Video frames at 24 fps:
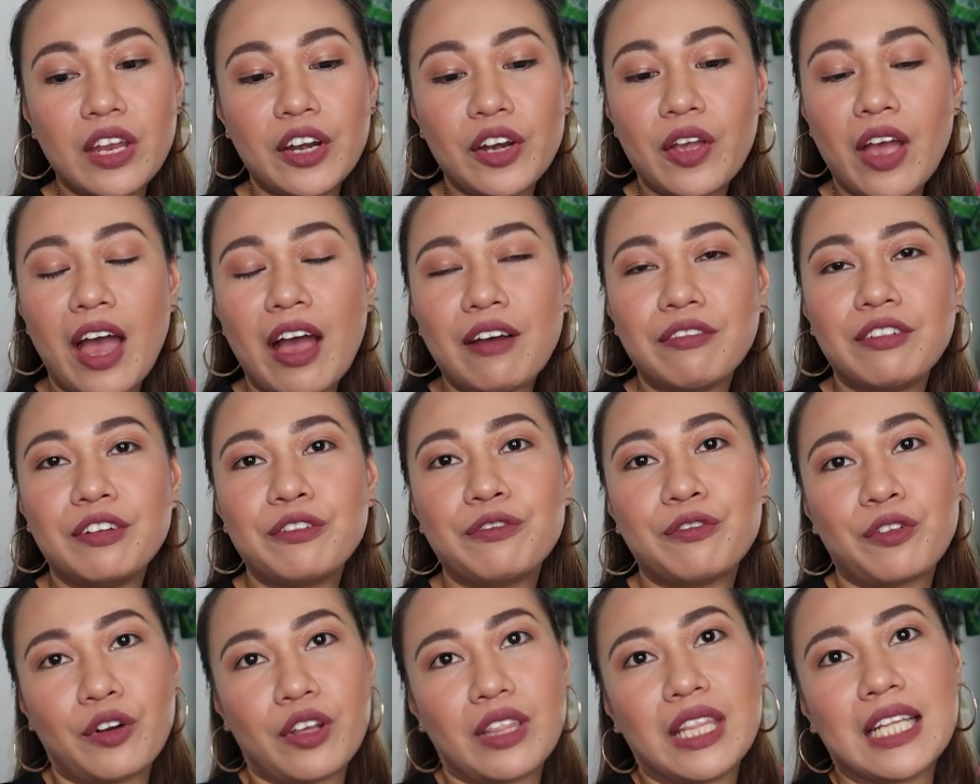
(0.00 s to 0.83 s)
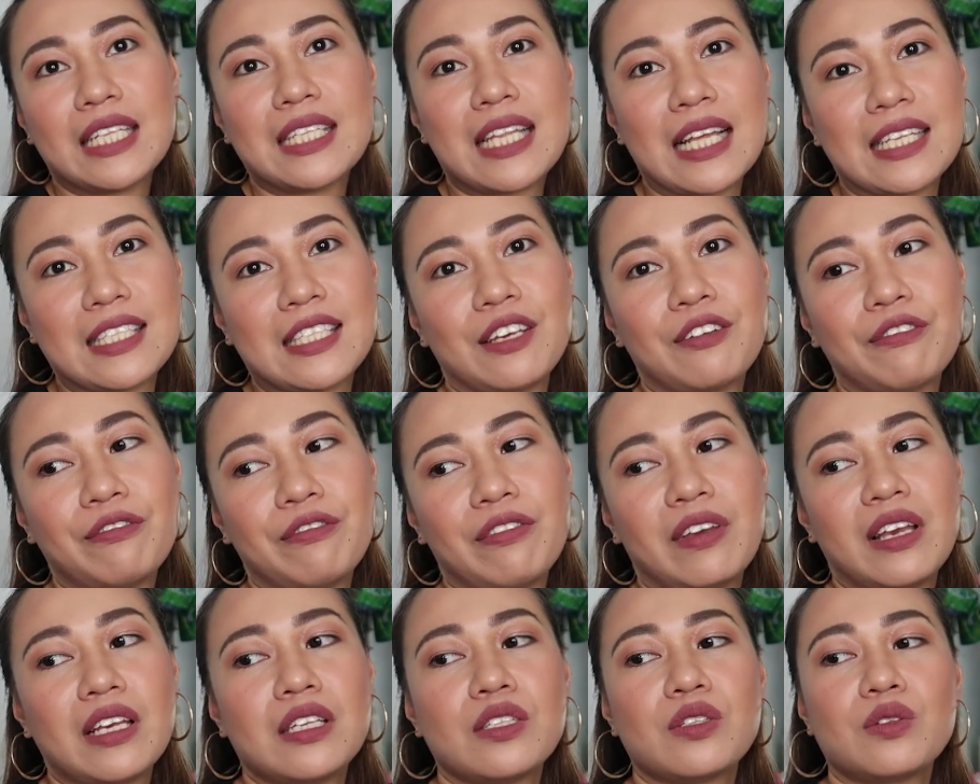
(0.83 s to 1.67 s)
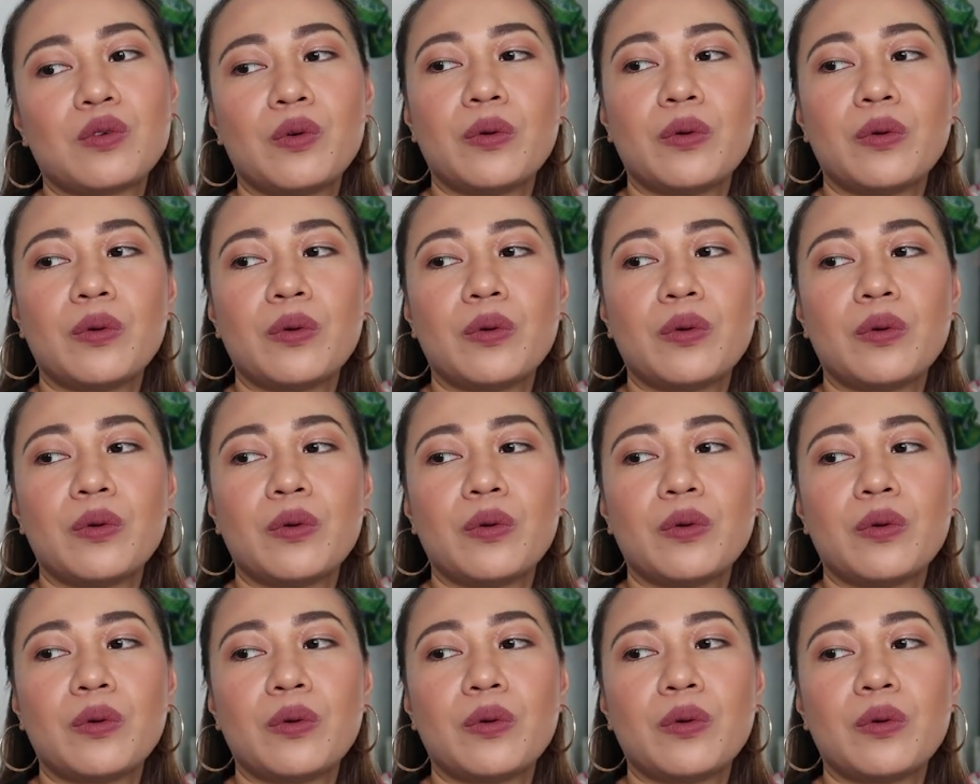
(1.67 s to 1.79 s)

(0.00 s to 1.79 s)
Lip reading: there you have it for the testing phase.